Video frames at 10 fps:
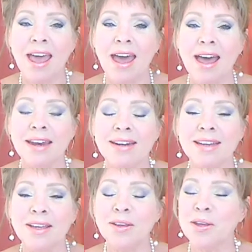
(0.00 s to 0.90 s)

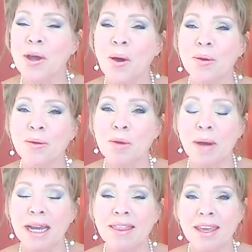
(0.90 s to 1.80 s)
And, you know,
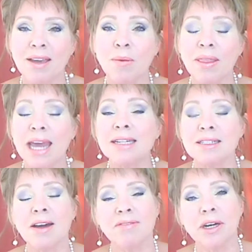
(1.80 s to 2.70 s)
you might think, well, that
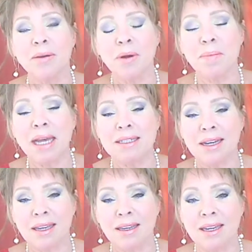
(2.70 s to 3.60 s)
is not very
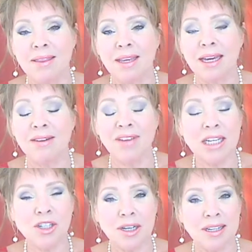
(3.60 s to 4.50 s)
romantic in the
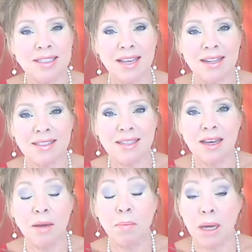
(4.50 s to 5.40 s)
conventional sense,
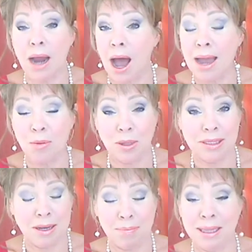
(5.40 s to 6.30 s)
but I
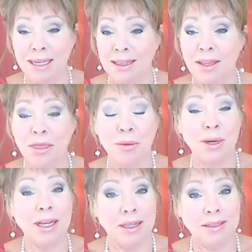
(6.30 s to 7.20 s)
was completely
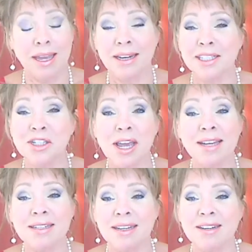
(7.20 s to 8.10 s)
thrilled and
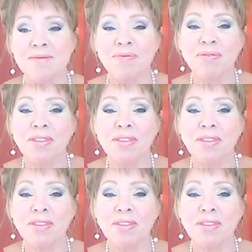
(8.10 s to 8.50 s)
enchanted.